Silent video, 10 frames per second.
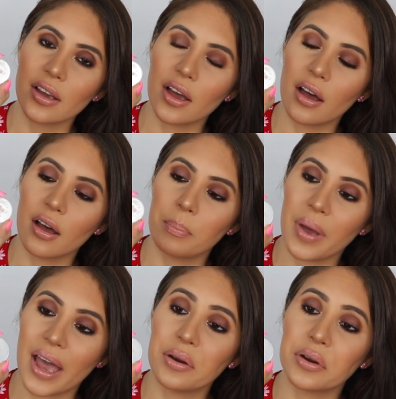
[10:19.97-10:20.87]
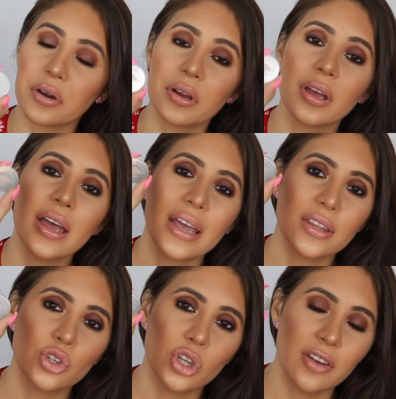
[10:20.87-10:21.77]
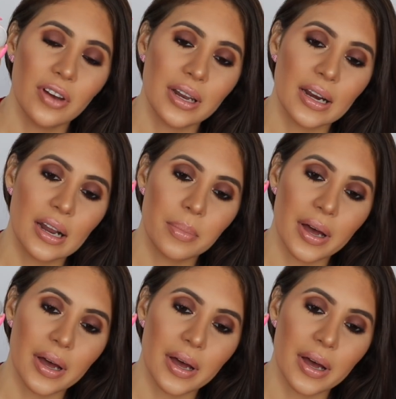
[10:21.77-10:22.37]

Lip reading: powder in the shade Vanilla